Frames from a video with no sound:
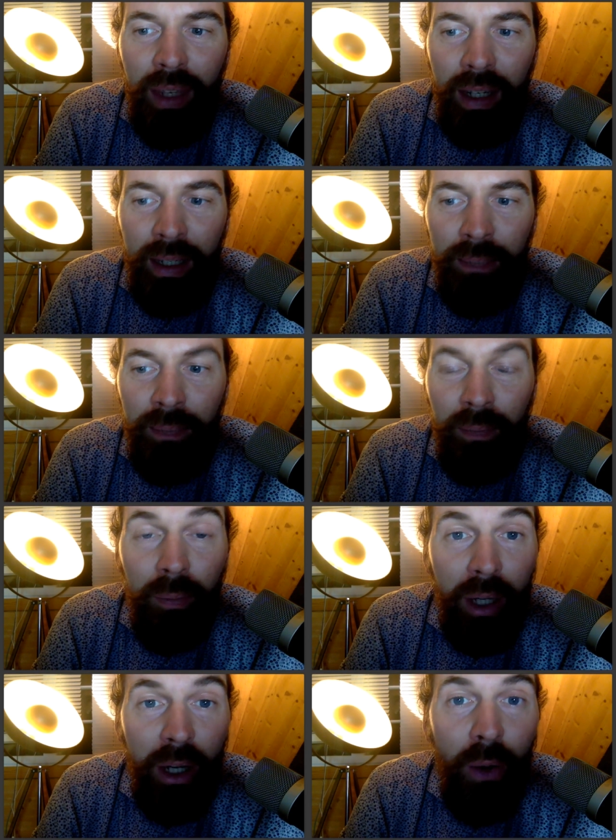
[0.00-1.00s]

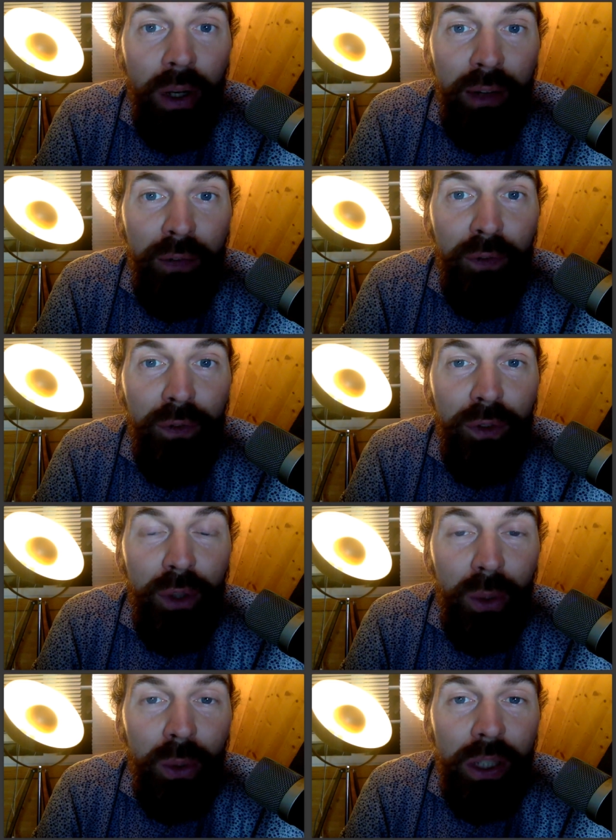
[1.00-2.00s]
but only if
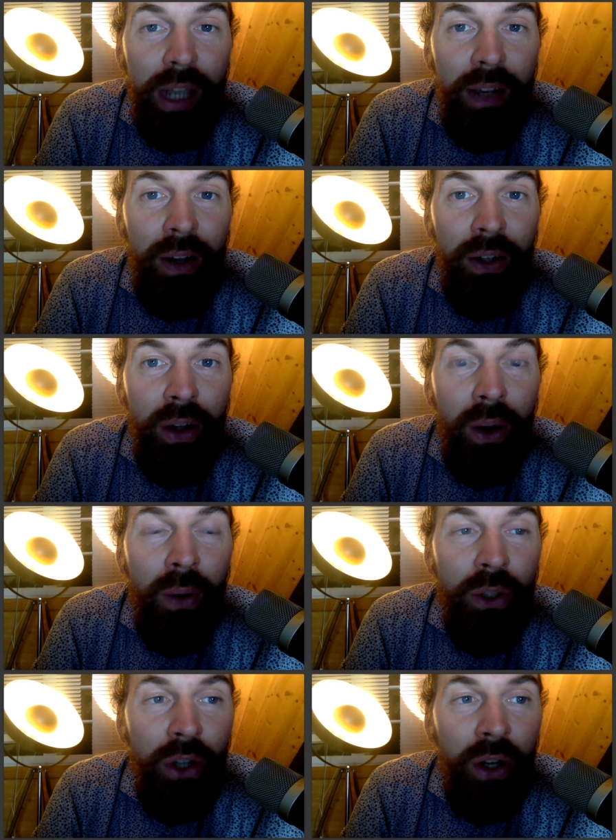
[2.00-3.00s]
you take on your
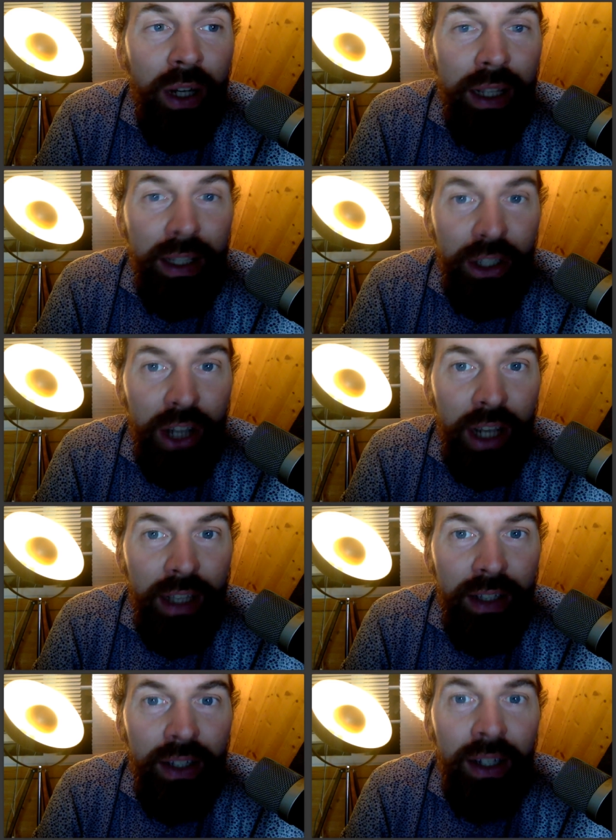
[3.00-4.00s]
own journey as the
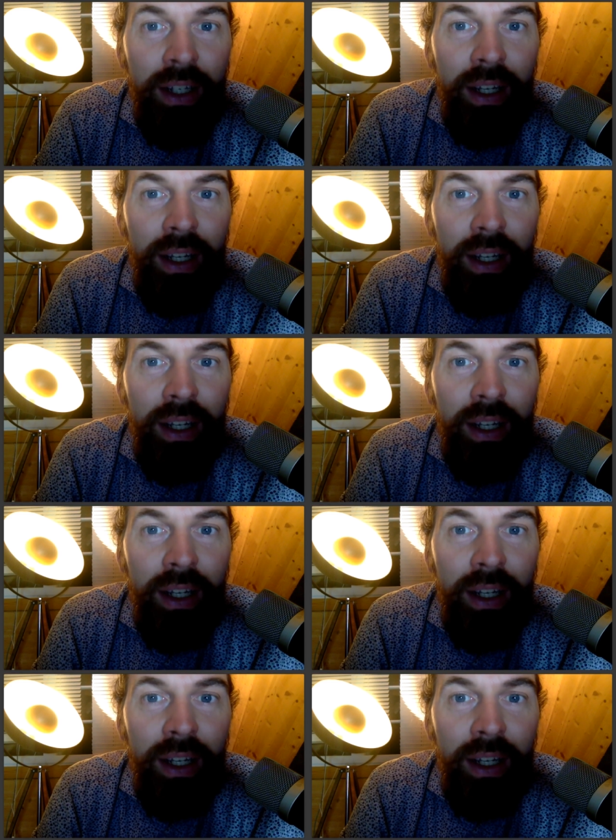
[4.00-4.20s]
chaser,